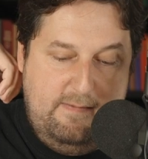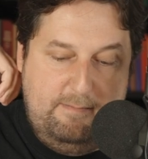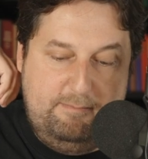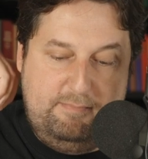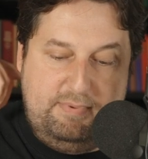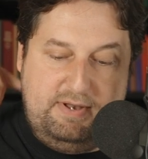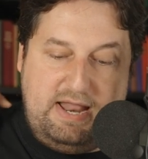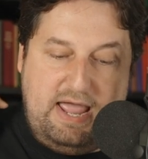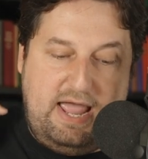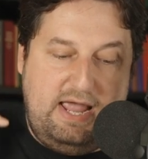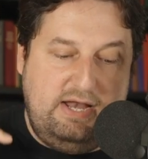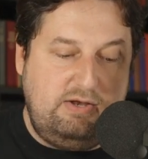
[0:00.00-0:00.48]

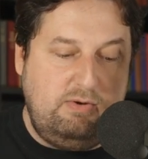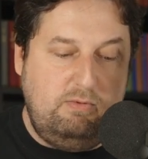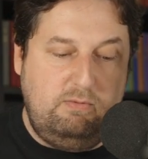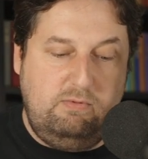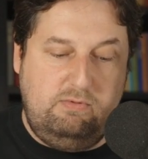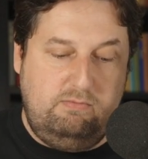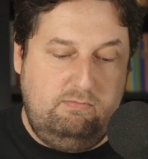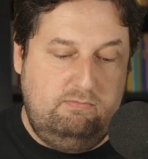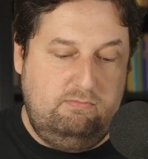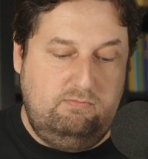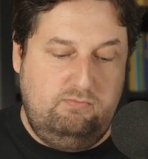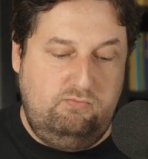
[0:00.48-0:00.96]
But I
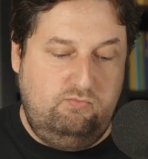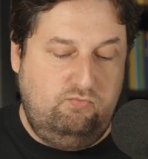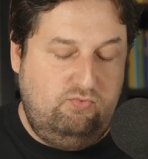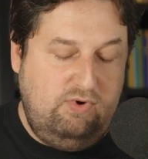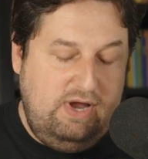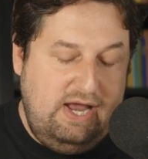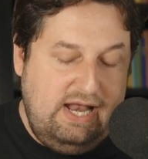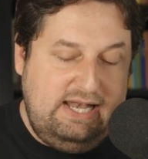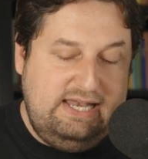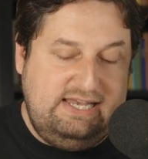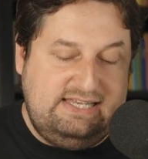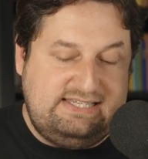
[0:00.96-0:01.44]
don't
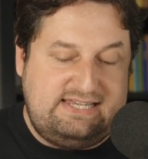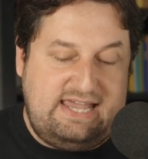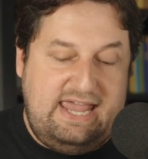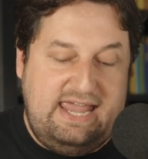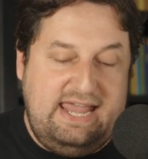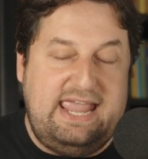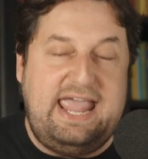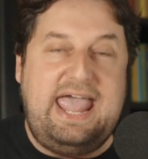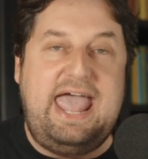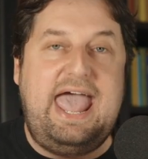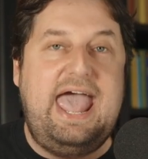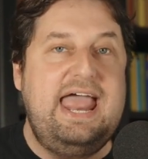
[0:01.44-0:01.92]
really
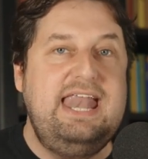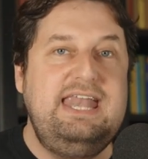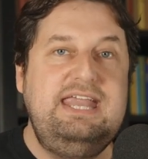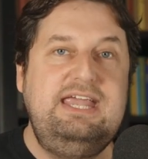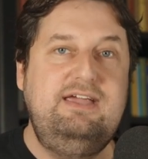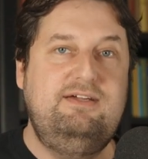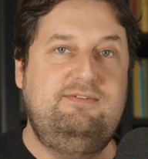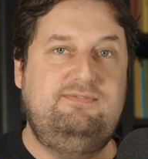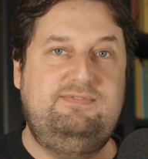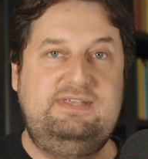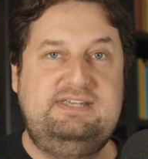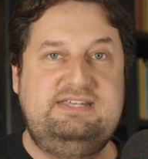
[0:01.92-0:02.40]
take
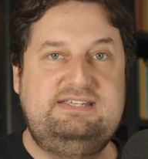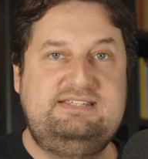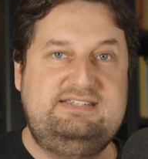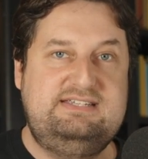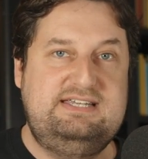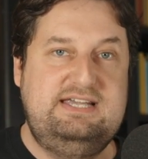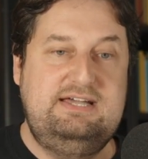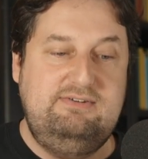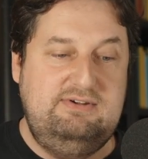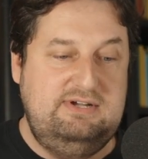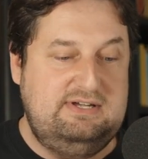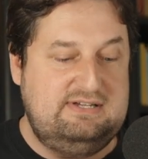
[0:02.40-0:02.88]
any of this
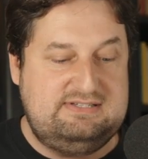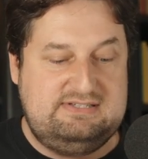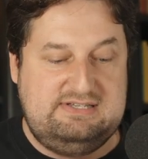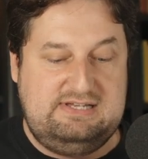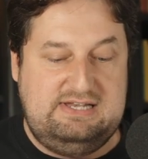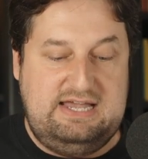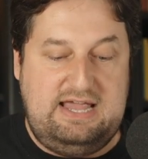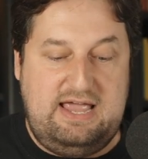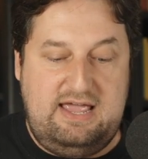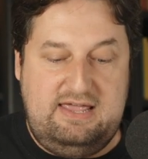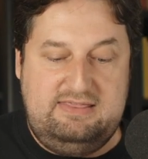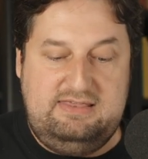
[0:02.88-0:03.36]

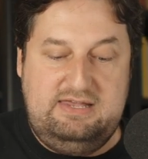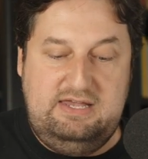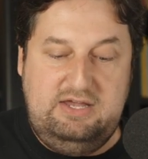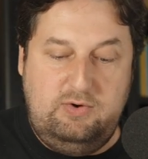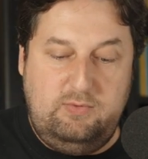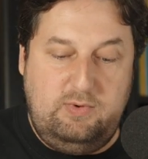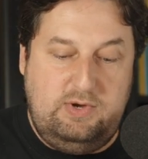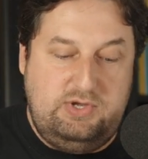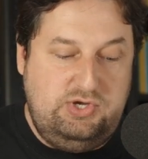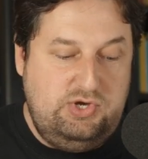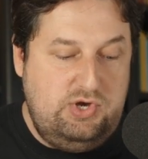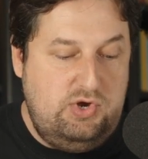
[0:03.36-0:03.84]
seriously. I
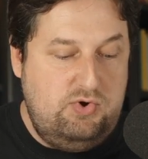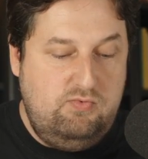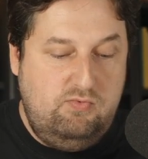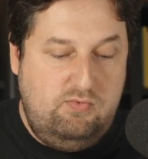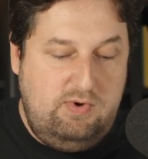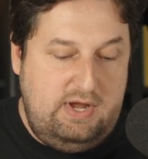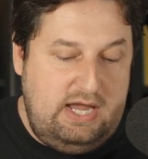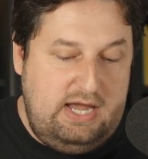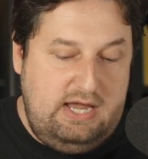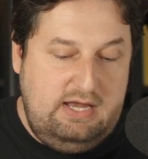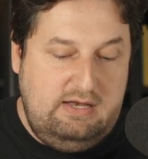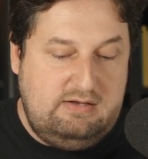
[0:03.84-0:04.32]
think when you
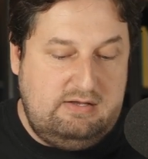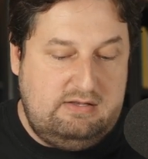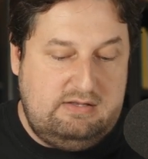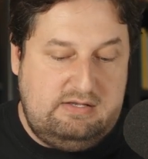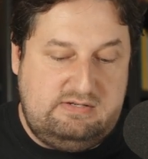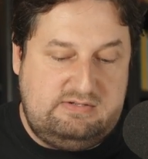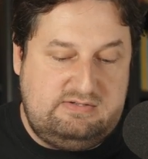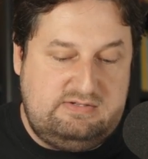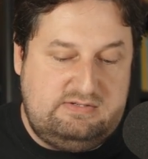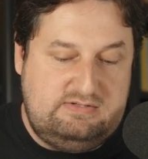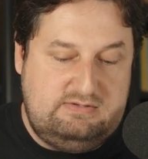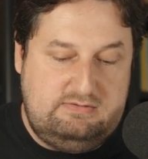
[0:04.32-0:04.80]
read
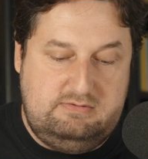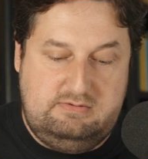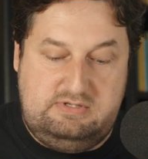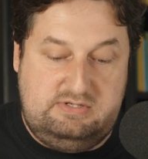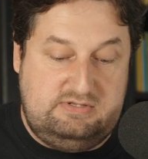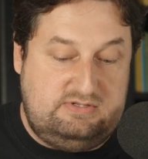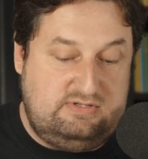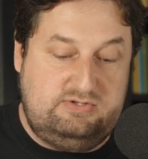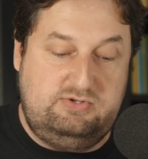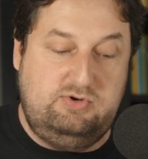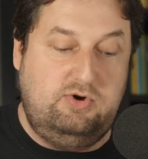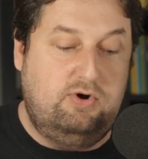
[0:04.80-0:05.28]
the,
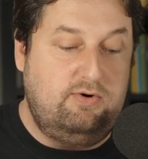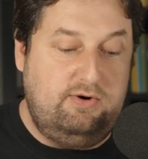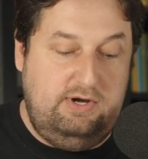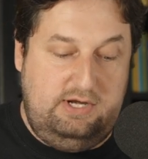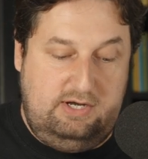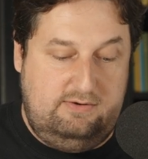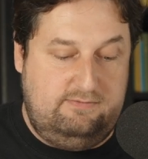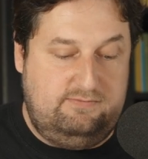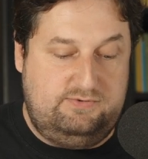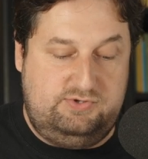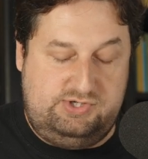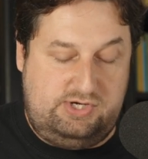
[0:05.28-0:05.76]
the
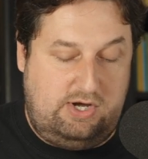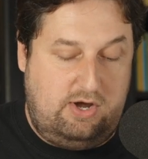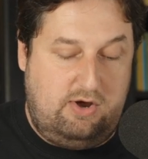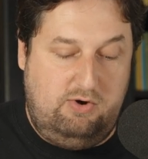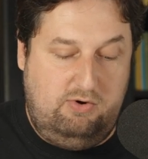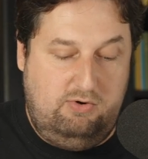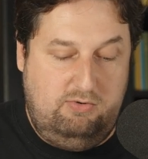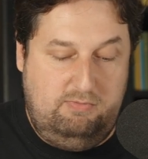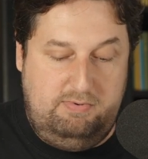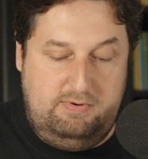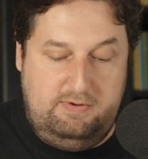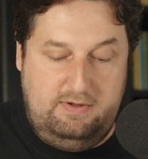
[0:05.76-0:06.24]
story of
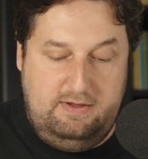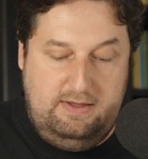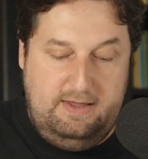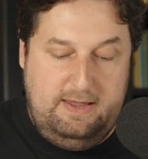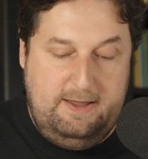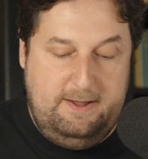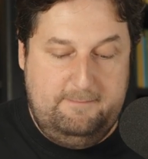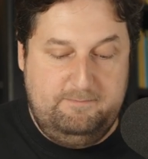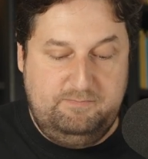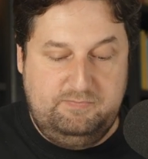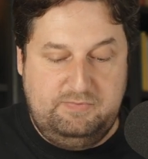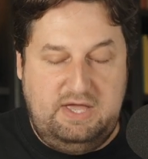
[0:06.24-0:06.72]
Job,
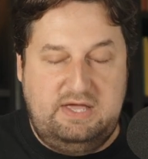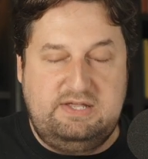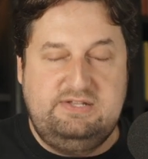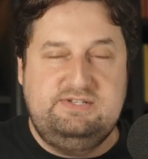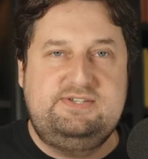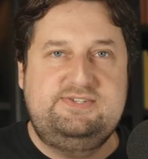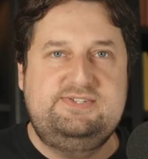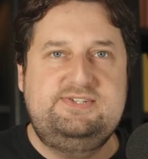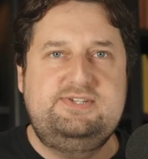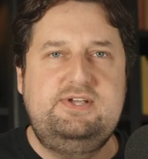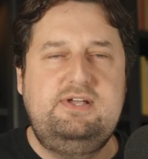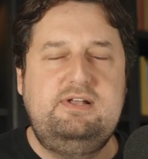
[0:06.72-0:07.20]

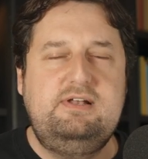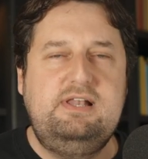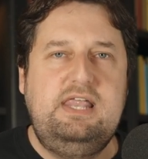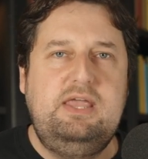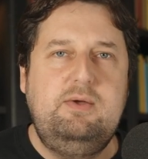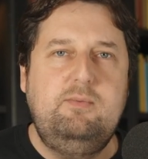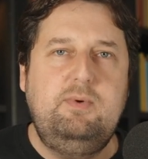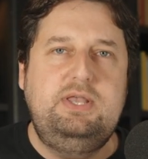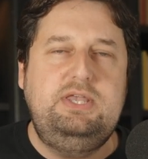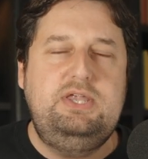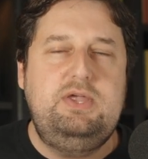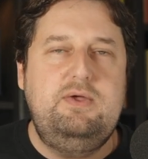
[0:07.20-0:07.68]
and
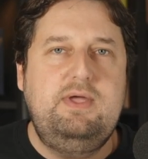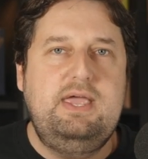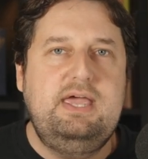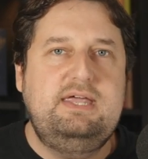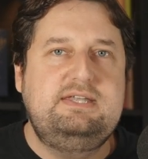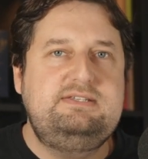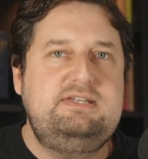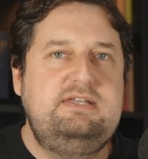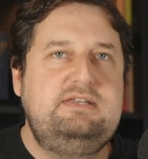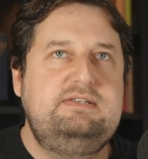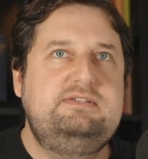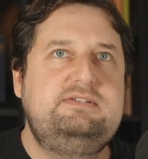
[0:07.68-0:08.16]
certainly when you
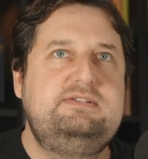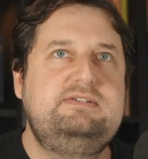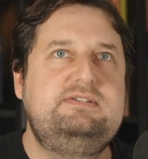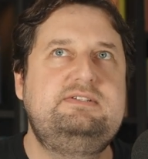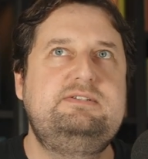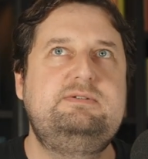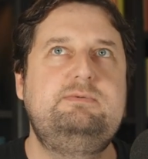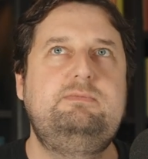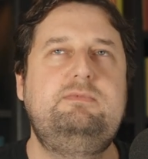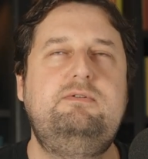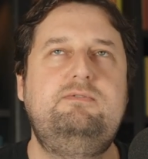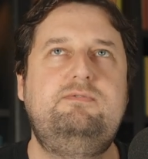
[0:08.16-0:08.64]
get into
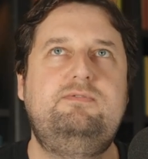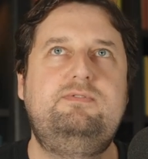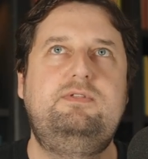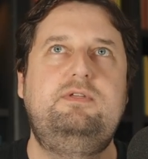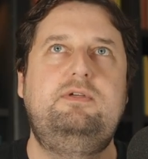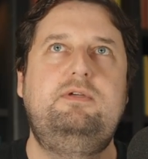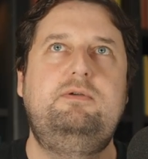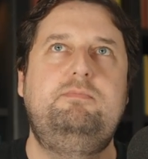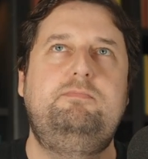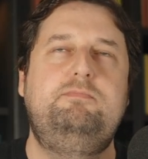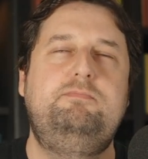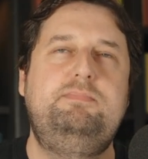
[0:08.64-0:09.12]
some of
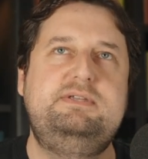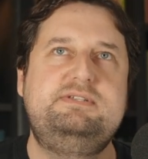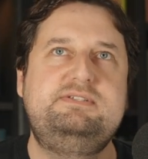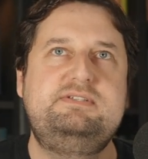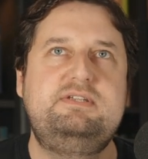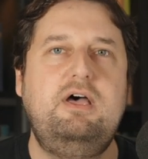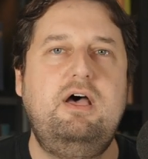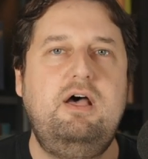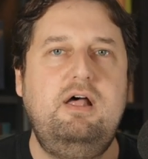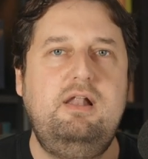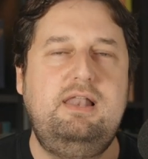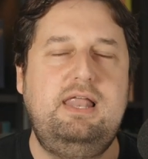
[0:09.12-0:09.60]
the
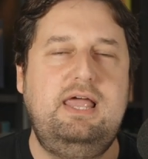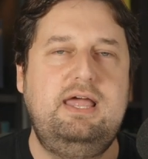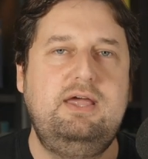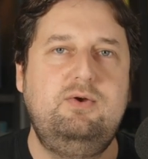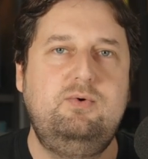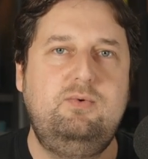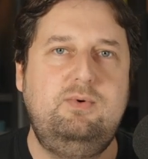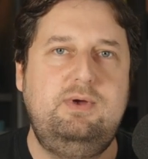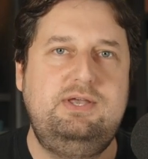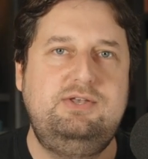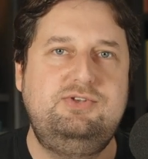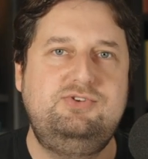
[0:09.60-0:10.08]
bizarre
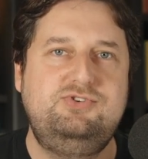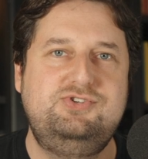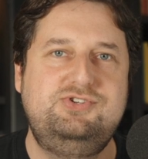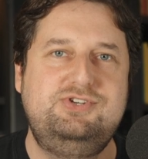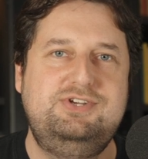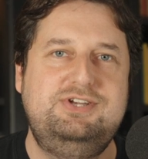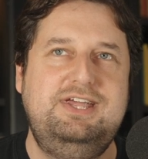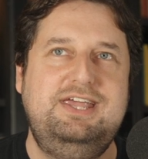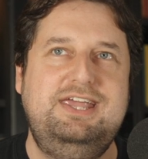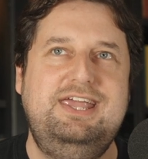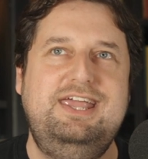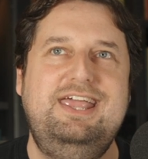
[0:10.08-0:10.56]

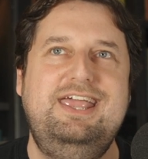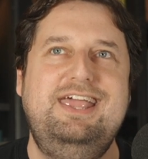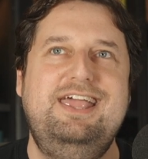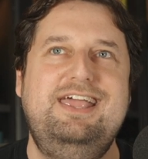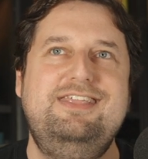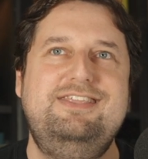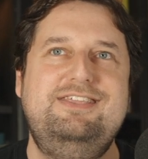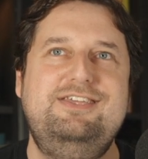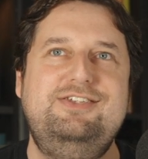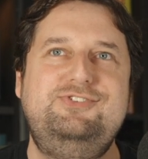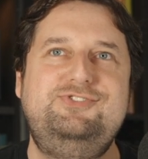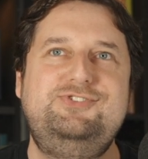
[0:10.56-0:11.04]
language
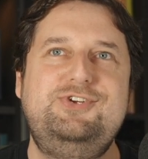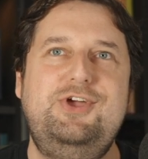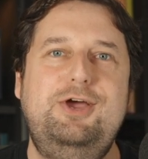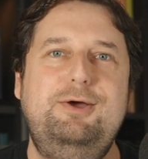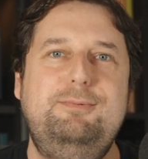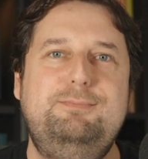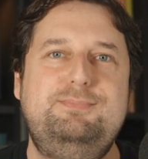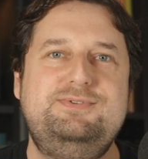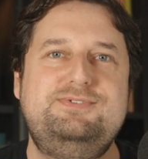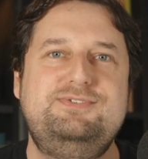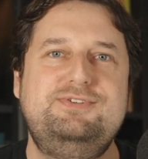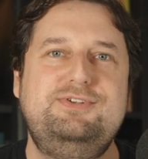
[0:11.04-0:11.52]
that
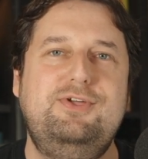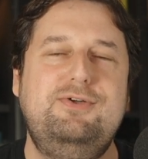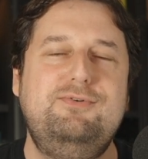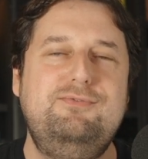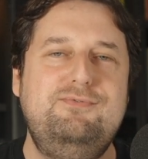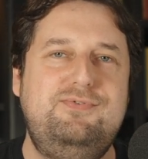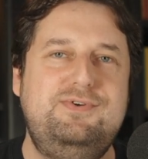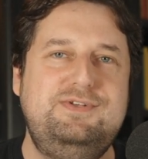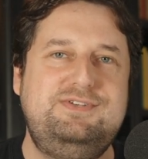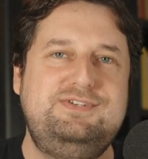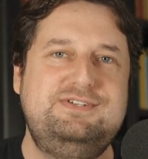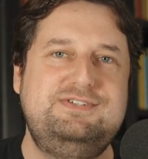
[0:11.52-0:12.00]
Job's
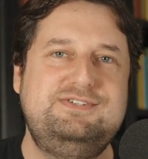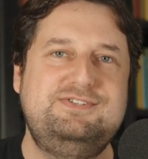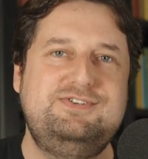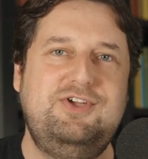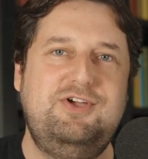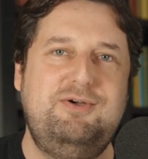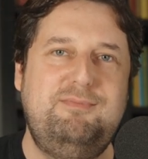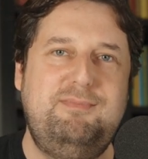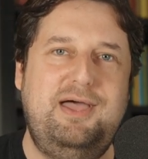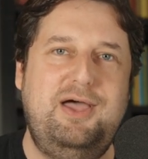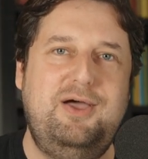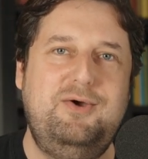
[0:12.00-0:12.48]
comforters
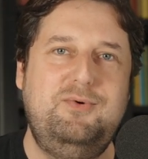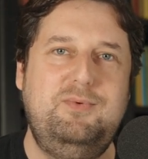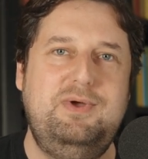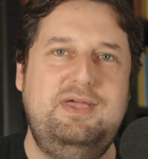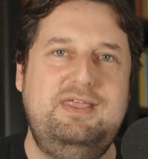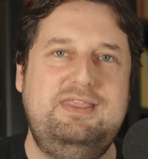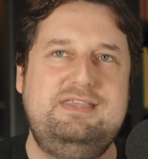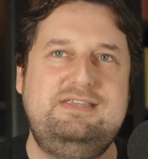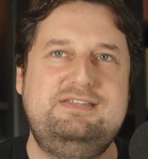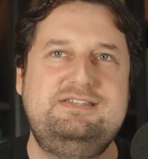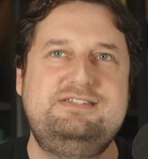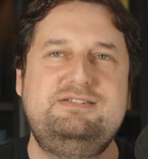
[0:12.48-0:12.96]
come out
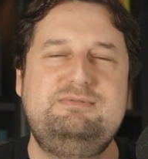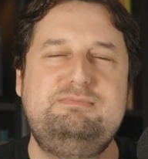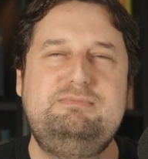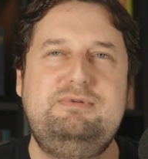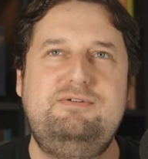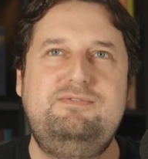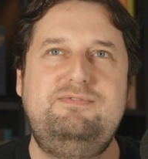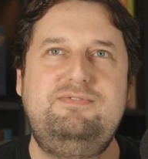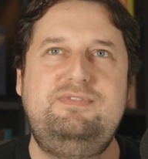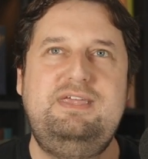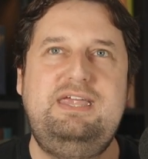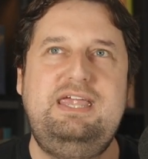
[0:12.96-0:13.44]
with, and some
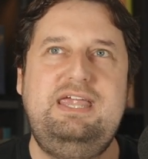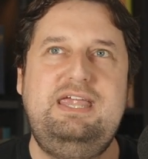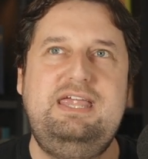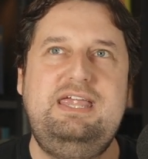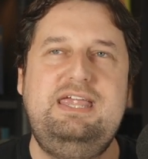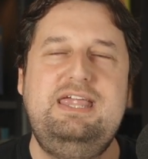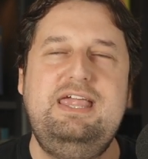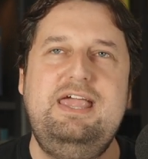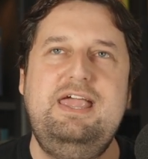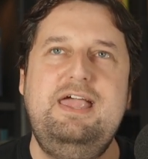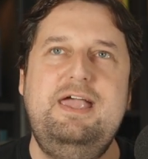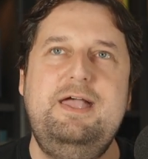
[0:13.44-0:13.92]
of the